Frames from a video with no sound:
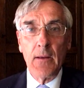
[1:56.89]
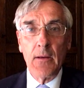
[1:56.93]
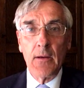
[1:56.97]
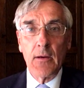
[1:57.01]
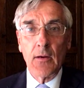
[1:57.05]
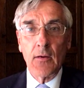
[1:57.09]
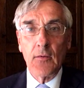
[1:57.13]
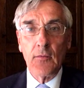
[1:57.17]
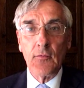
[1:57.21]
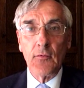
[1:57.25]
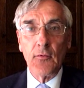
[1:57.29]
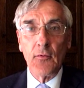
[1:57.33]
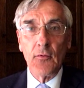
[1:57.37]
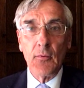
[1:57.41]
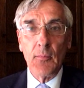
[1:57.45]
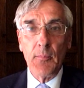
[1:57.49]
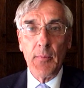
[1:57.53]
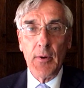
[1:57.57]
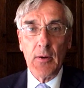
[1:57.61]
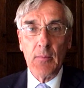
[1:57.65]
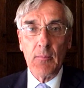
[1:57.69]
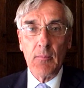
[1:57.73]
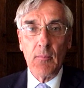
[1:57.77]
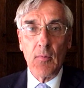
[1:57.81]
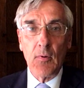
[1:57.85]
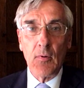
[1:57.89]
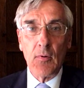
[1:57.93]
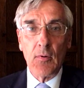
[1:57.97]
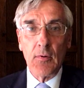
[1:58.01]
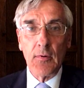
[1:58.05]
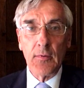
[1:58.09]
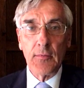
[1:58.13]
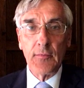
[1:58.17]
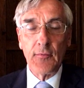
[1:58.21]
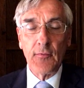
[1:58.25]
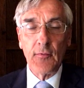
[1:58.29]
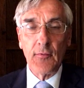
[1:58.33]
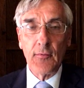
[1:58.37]
can do a bit
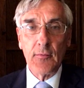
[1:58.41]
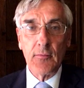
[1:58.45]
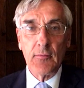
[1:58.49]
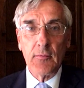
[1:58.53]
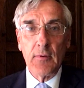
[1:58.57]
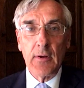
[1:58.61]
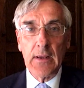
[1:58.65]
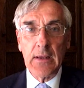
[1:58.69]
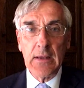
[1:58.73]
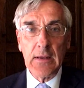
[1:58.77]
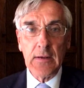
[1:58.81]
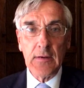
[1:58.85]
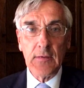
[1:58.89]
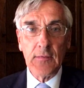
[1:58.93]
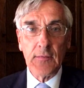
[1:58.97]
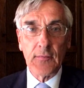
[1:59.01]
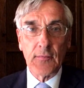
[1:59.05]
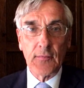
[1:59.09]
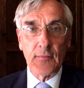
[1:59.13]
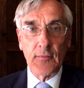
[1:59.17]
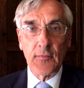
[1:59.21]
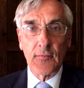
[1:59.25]
more to ease the